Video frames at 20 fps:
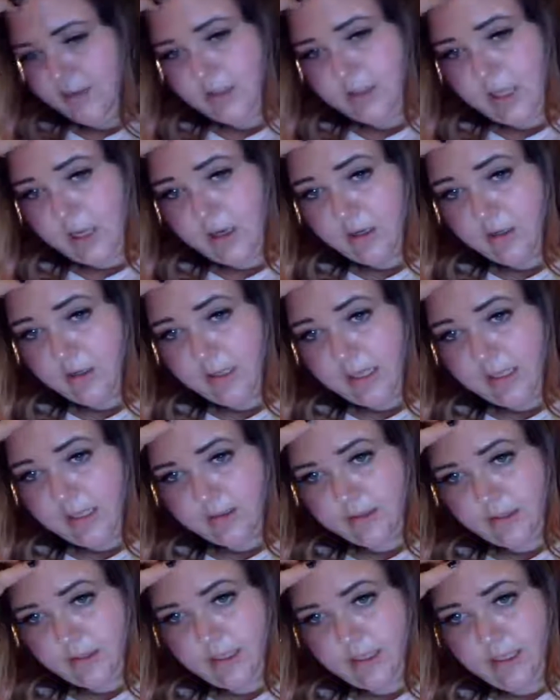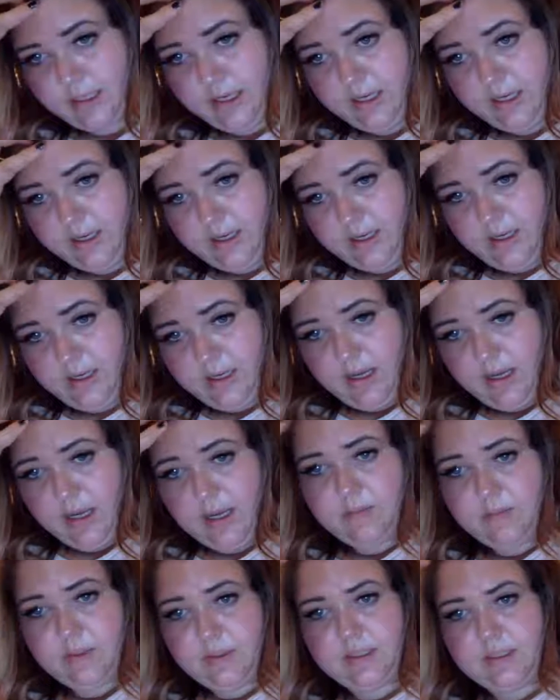Slaughtered that, sorry.
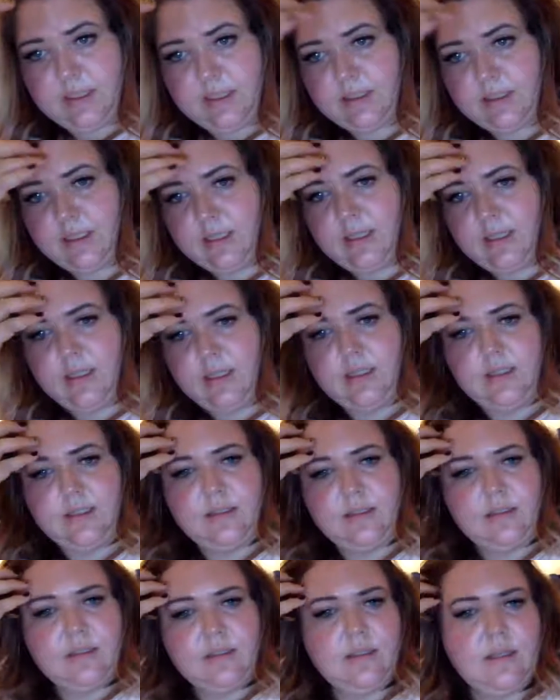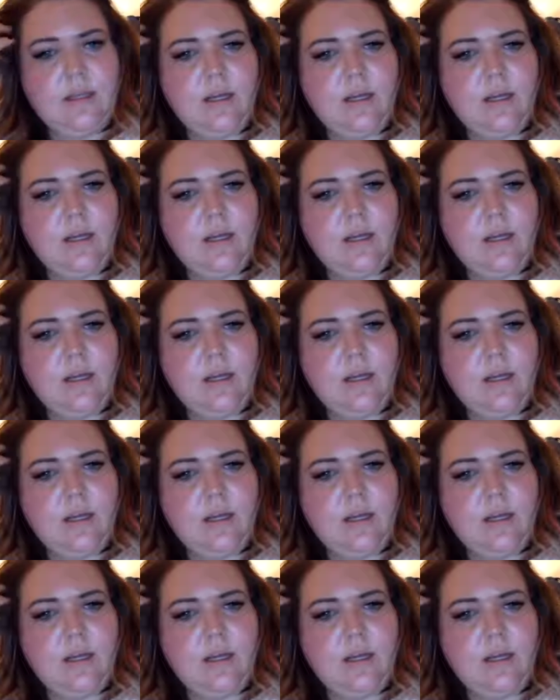It says that the